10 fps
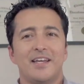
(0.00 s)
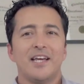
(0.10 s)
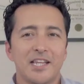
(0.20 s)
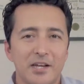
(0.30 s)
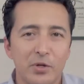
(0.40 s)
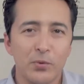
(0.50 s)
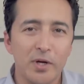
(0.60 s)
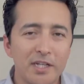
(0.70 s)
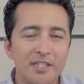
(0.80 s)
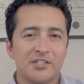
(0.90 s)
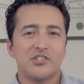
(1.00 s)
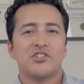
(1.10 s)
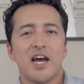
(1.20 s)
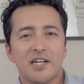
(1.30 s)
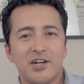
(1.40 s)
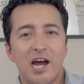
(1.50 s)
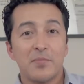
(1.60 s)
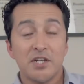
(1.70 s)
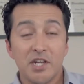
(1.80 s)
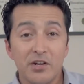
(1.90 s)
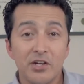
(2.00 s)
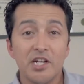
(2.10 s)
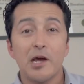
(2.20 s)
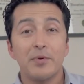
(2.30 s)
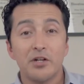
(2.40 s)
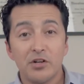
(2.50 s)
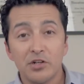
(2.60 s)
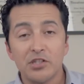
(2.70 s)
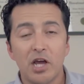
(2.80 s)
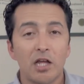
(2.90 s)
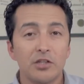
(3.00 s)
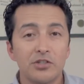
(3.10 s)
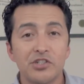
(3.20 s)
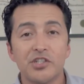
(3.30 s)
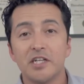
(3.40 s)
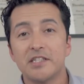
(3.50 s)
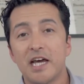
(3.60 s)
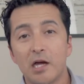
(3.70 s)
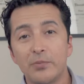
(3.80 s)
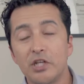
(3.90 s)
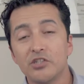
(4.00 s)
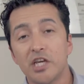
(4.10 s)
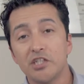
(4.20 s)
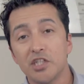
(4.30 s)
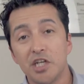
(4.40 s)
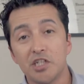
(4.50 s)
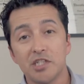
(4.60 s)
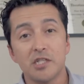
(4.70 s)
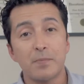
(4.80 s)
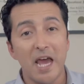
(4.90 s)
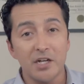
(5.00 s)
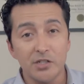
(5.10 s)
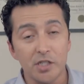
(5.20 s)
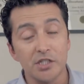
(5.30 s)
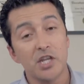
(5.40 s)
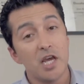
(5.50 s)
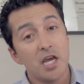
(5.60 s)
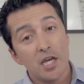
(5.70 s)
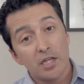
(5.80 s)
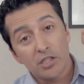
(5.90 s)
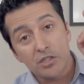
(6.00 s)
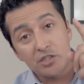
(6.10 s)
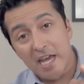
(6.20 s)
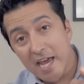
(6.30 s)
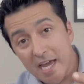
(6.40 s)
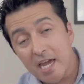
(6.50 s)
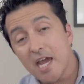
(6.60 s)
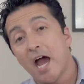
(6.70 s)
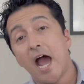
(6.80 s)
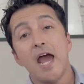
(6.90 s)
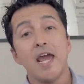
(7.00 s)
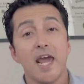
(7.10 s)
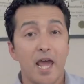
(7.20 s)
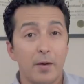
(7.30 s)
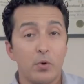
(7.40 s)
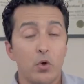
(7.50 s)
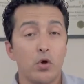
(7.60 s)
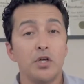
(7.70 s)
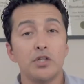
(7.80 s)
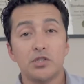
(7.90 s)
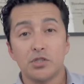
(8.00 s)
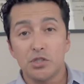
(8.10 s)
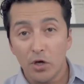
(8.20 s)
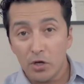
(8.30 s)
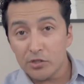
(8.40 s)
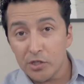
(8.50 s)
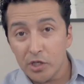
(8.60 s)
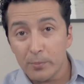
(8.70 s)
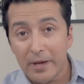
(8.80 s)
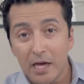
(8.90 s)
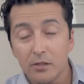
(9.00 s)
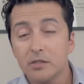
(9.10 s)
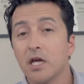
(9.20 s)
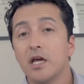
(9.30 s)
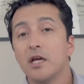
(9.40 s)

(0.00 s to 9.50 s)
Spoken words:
Hello everyone, this is Dr. Ahmed Ergin. I'm an endocrinologist and a diabetes education specialist. Today, I am going to talk to you about